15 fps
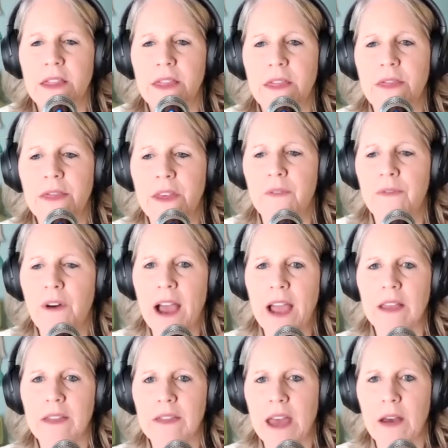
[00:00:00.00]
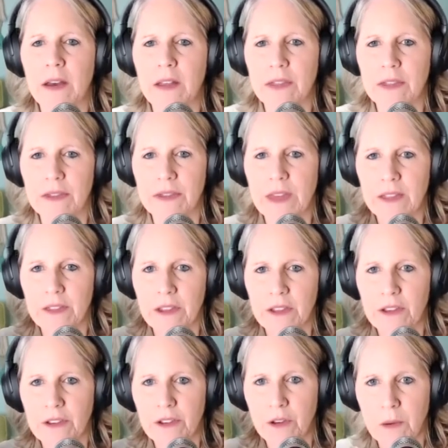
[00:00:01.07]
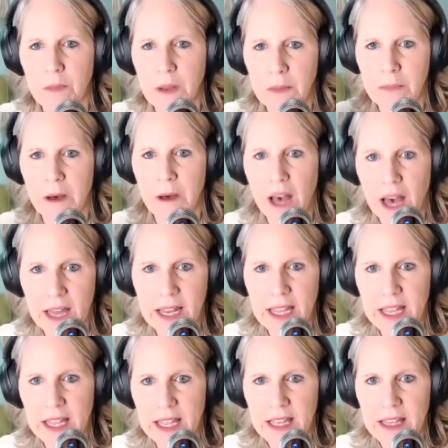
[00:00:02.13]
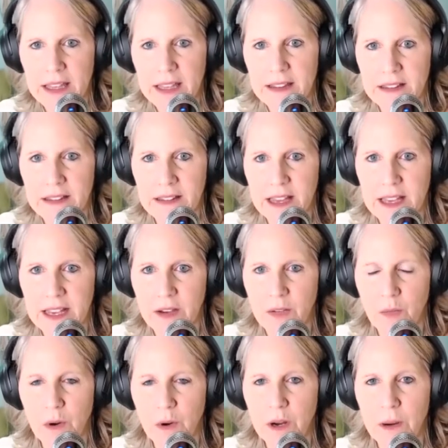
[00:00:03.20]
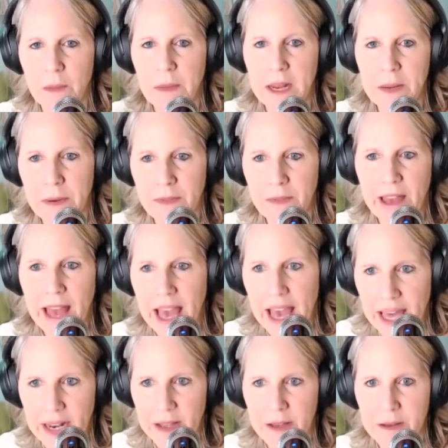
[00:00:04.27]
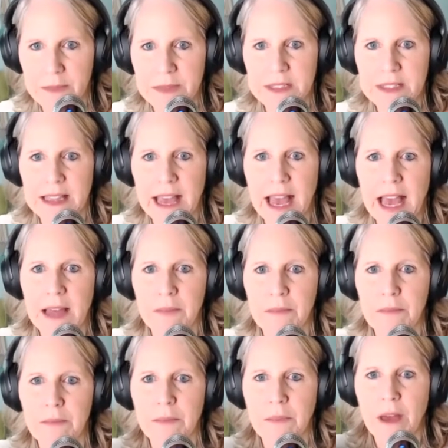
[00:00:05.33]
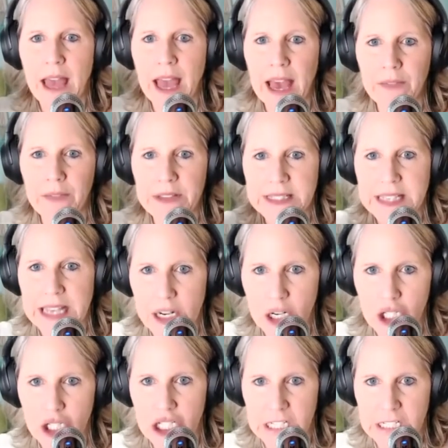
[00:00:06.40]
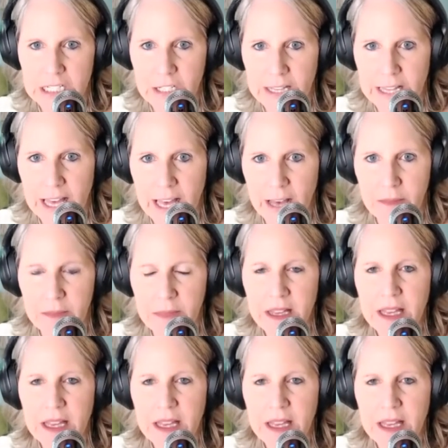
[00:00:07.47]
the vi- that that the human body like we are made up of atoms that have this energy to them